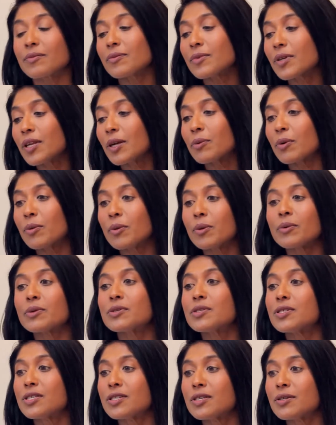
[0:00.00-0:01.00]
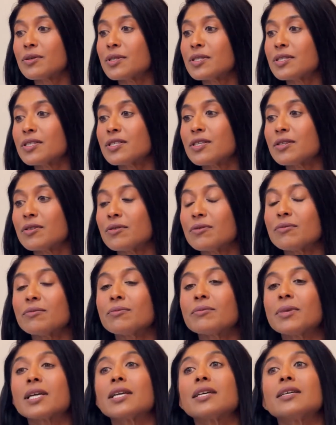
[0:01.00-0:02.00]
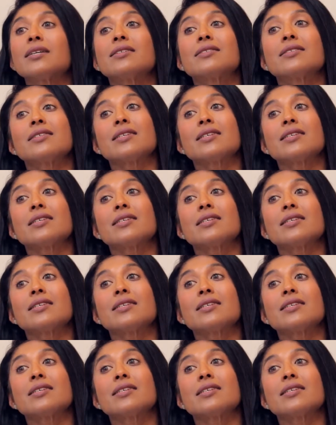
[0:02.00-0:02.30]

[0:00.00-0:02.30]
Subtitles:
You know, what we want to do is to make it as